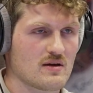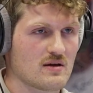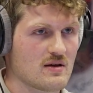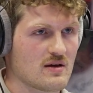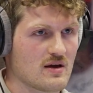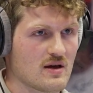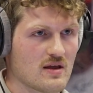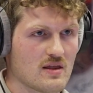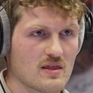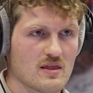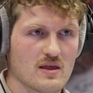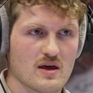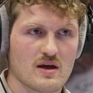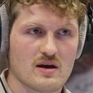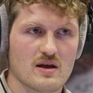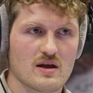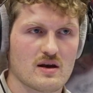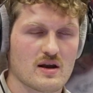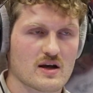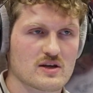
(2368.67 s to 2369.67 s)
And
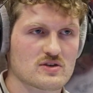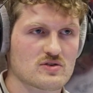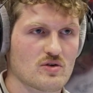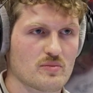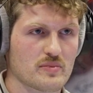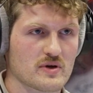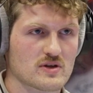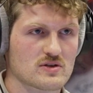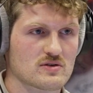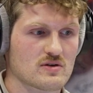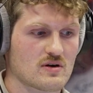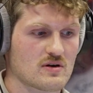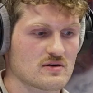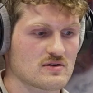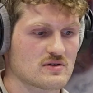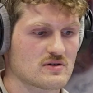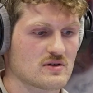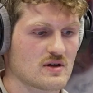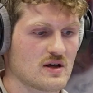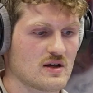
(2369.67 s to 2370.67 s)
then a next topic
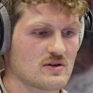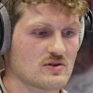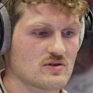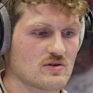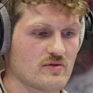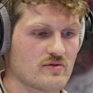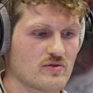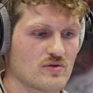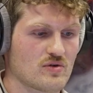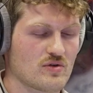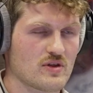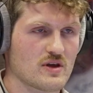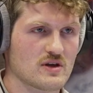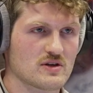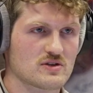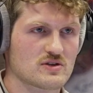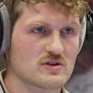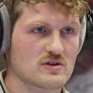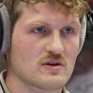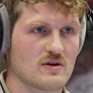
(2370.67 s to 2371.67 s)
starts. And so for
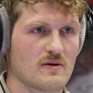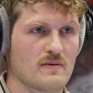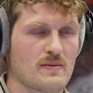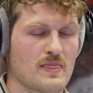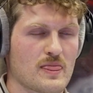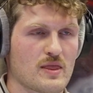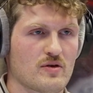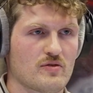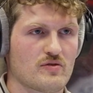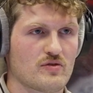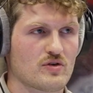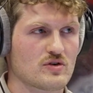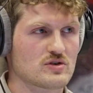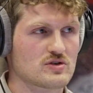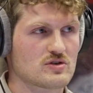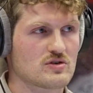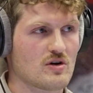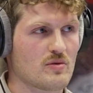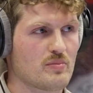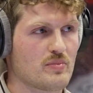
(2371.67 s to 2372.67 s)
this
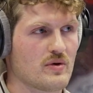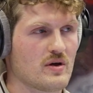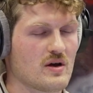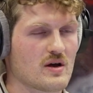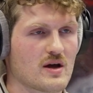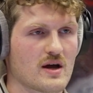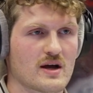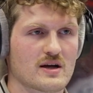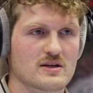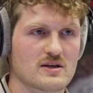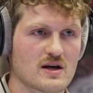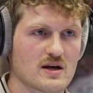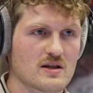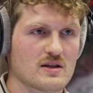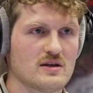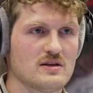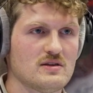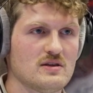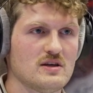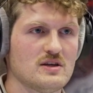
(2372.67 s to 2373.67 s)
first topic,
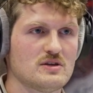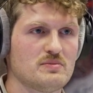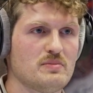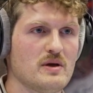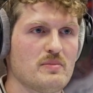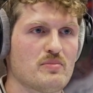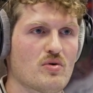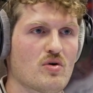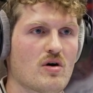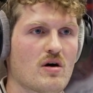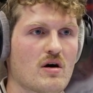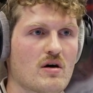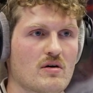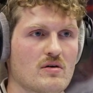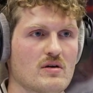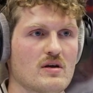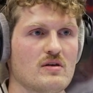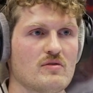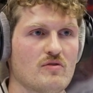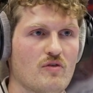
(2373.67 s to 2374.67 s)
exactly these people
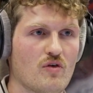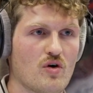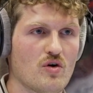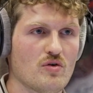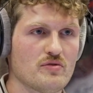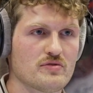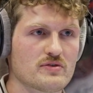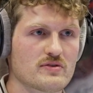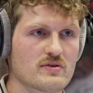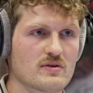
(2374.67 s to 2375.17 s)
are involved.